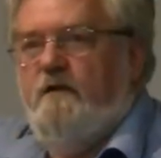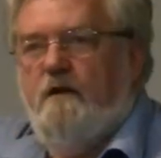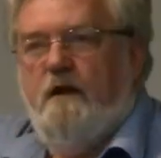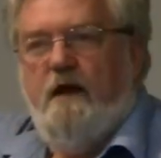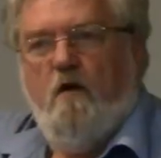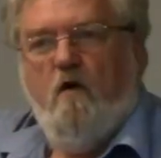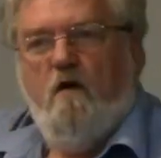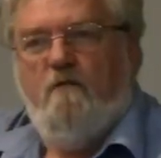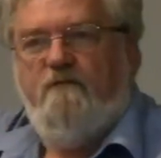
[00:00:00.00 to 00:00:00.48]

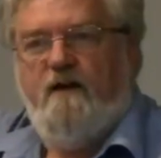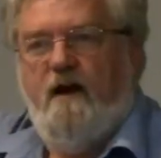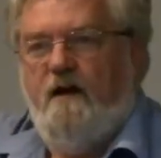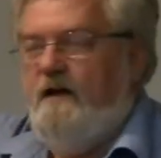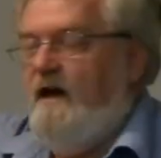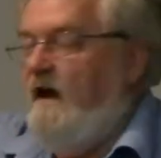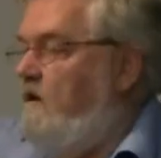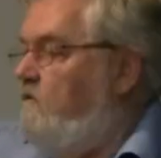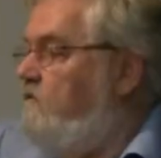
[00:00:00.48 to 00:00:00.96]
They all
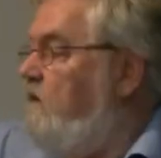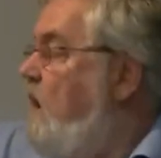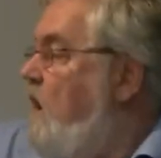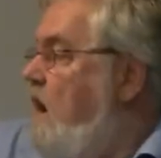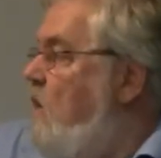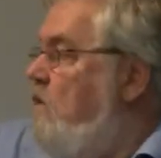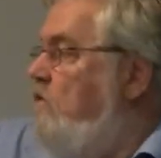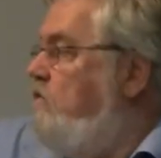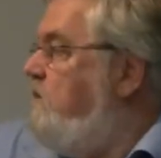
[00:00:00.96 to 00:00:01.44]
ran
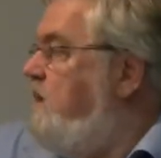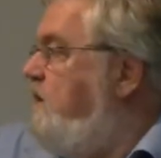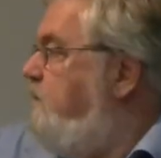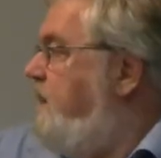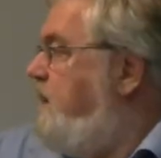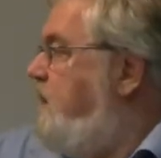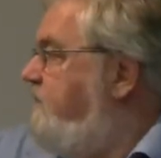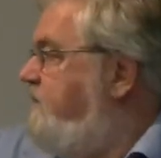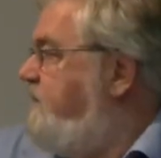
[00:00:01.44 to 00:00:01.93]
out only
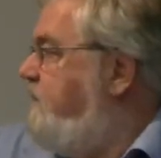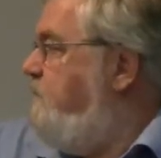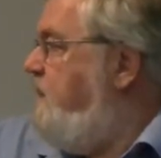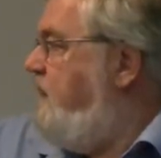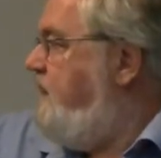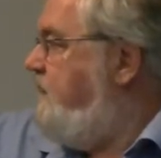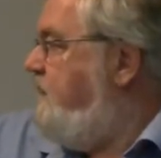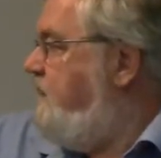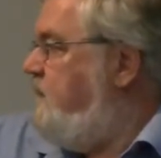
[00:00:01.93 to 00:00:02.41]
because the
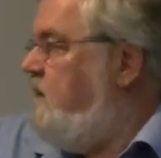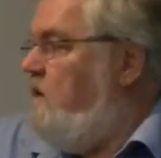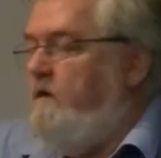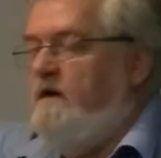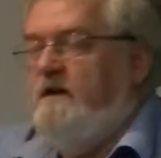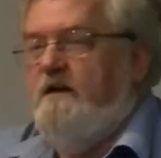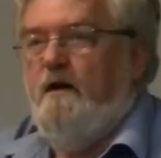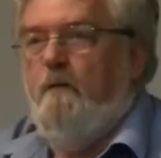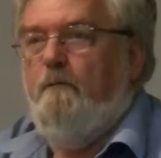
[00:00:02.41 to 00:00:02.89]
money didn't go
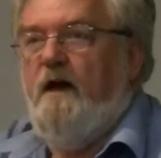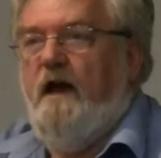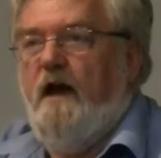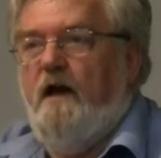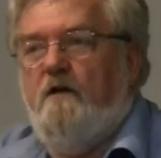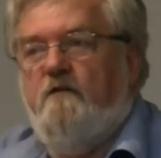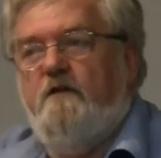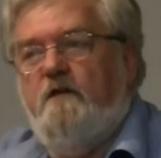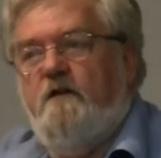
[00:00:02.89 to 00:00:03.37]
into their
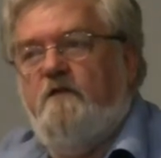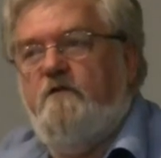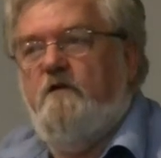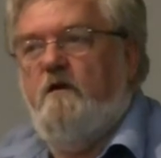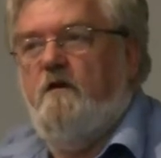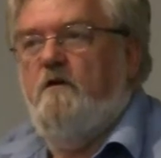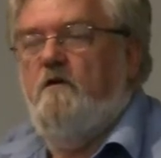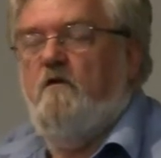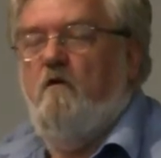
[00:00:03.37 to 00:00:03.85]
bank, so they
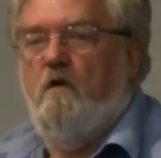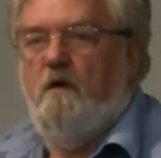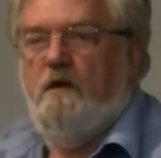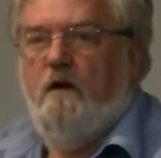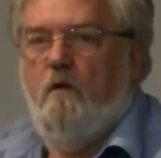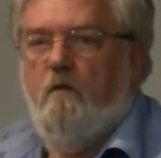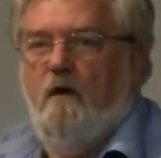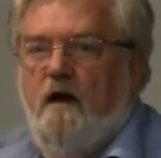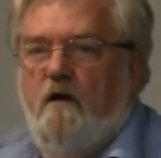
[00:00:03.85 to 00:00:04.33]
started
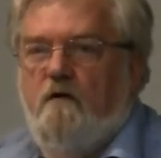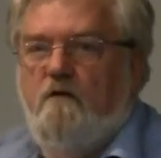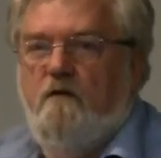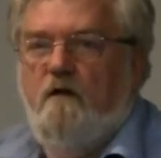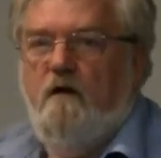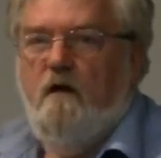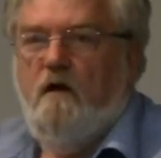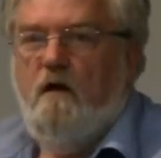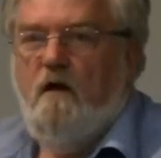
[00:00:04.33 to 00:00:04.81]
crawling around.
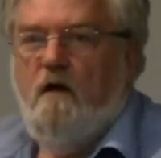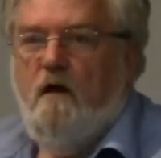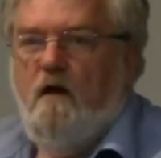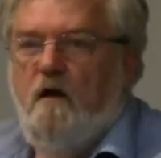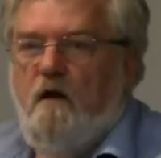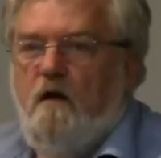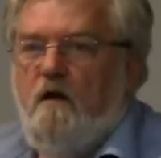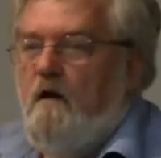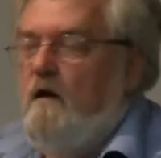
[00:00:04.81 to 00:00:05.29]

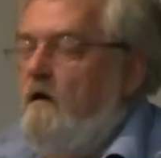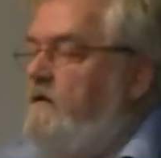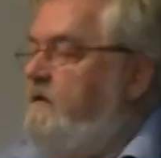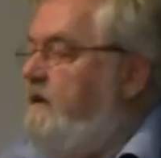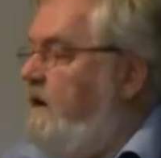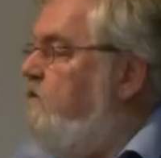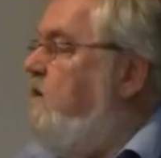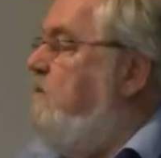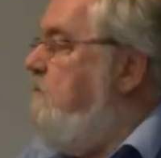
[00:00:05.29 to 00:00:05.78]

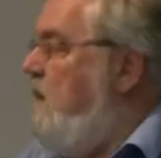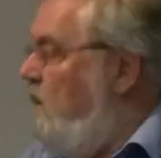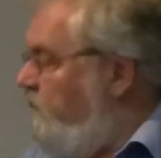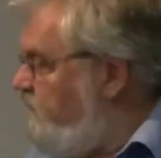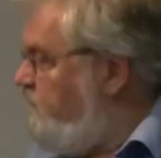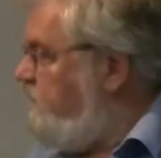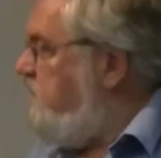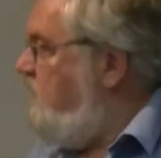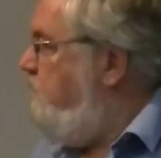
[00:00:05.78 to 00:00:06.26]
They were
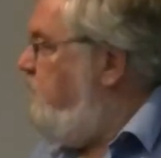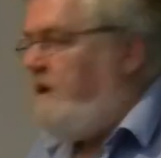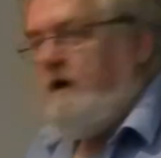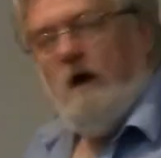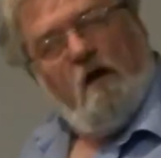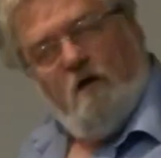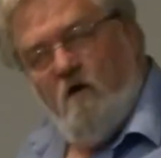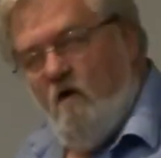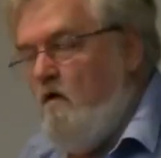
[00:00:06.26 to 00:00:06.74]
mostly, but
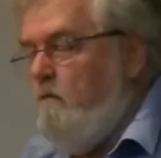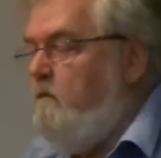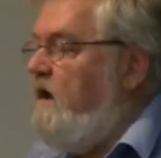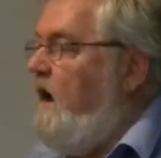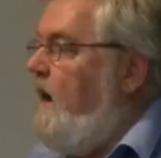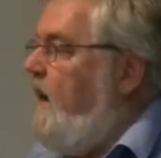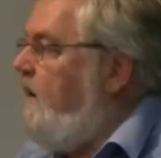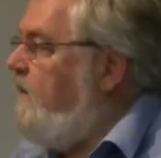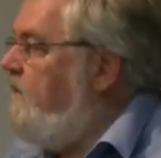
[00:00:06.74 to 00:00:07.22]
not all,
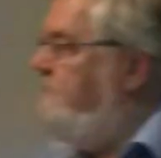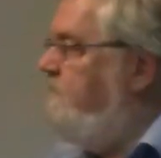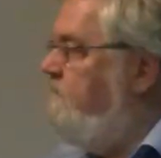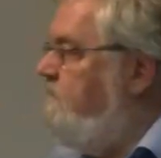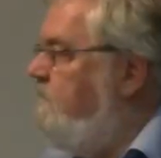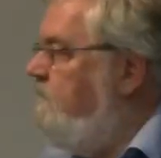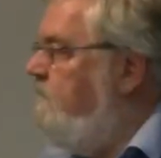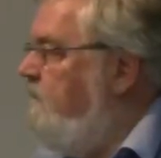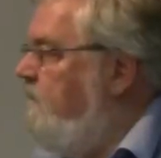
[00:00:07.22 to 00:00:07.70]
black.
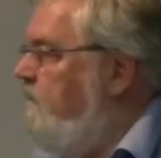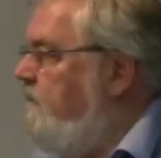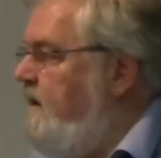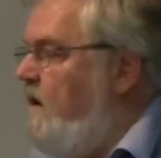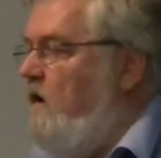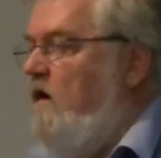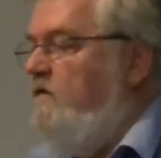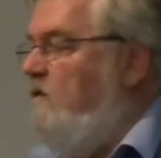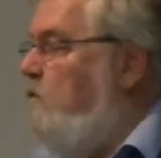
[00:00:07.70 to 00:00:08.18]

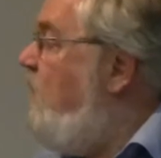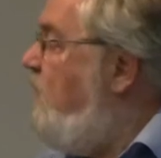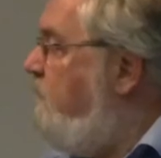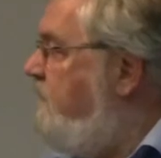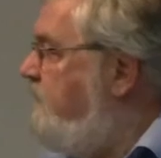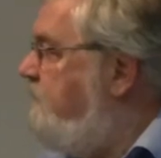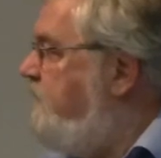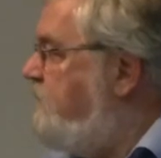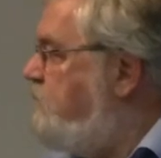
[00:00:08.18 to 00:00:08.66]
The
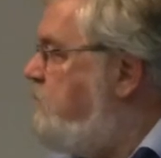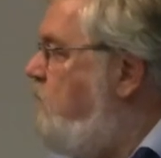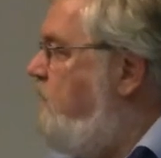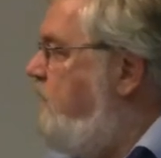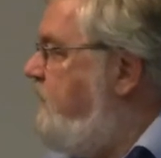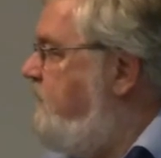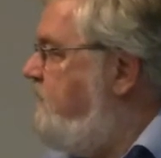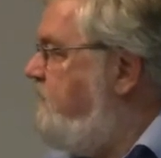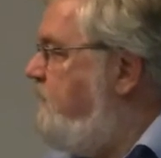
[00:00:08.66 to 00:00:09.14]
overwhelming
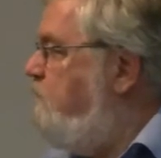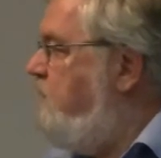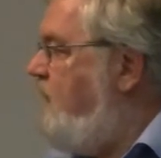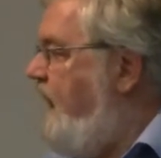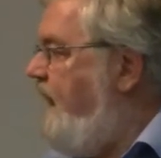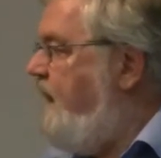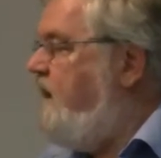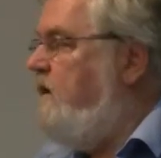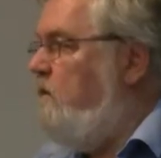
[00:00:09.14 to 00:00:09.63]
majority of them,
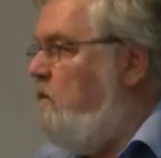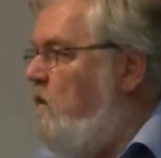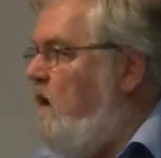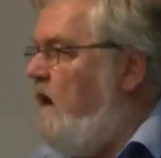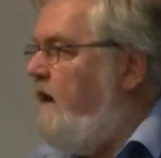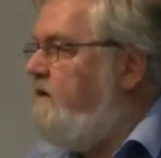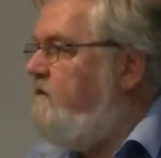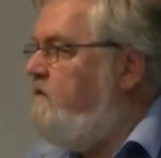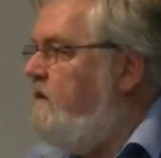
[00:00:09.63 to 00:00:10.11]
black and
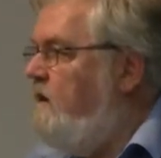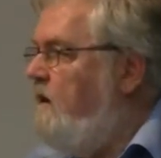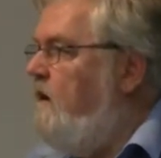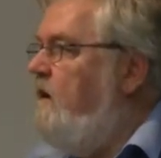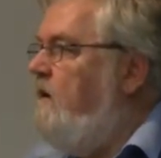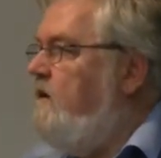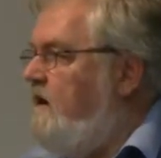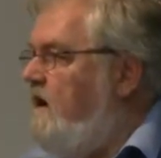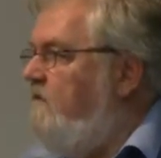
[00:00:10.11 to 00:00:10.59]
white,
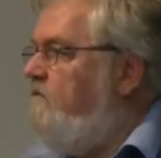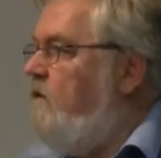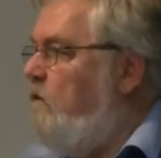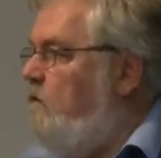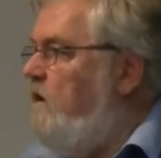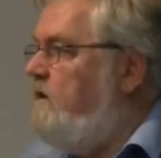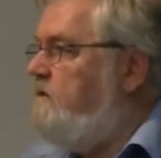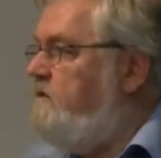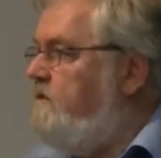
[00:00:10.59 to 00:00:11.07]
never
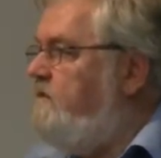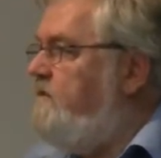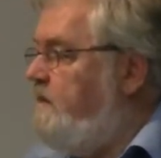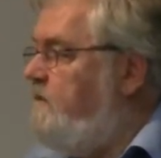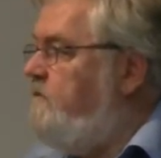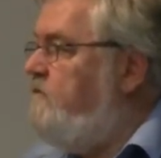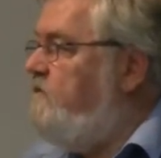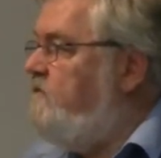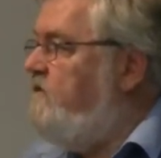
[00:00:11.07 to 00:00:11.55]
worked as
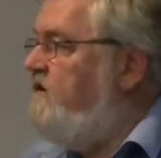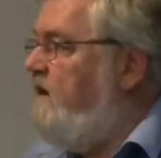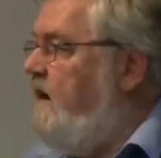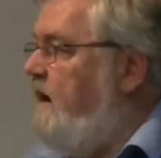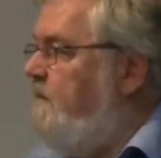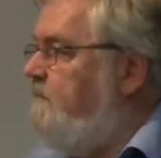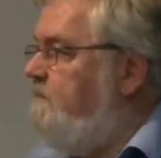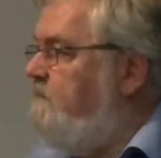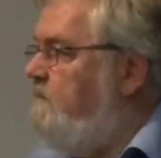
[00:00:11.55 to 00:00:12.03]
teachers
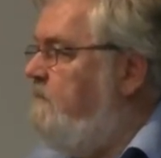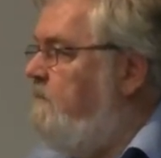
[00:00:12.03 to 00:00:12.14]
again.